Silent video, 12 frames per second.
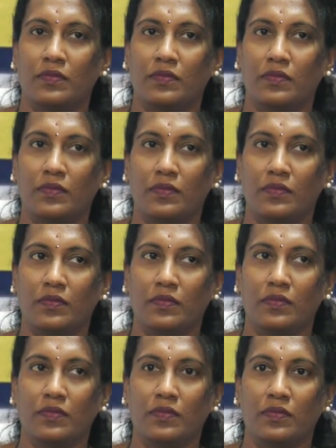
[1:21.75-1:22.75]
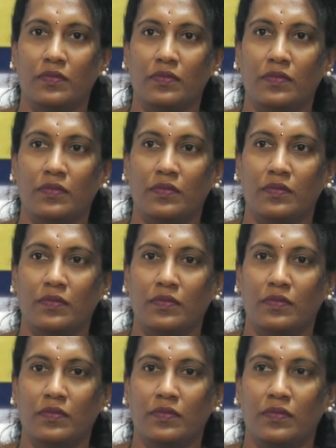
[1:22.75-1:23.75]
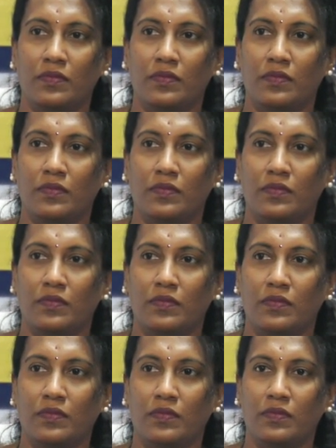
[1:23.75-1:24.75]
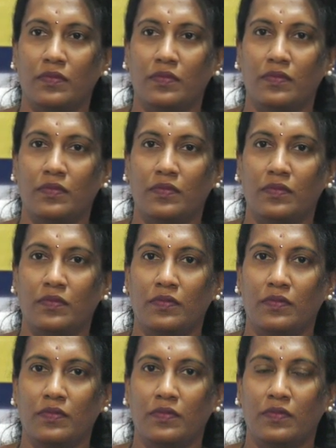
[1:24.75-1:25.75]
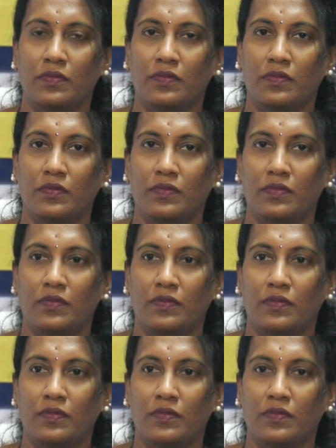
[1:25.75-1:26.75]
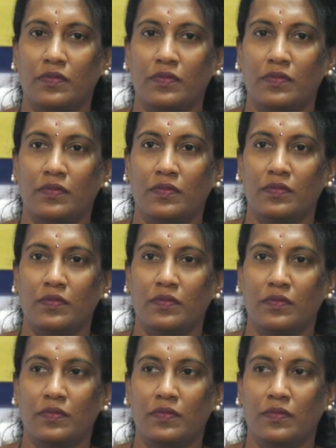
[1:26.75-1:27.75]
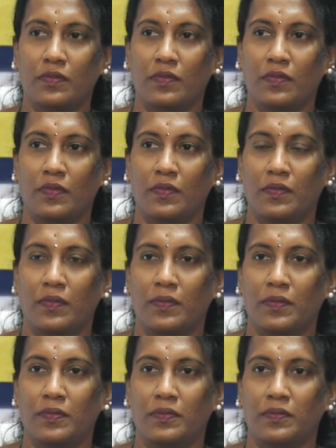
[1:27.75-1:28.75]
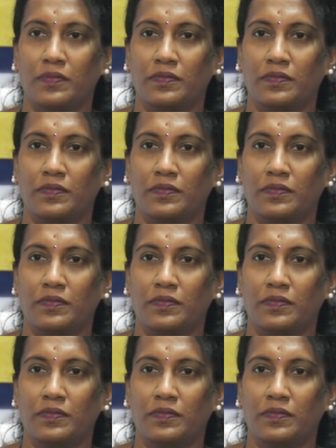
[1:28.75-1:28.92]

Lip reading: (silent)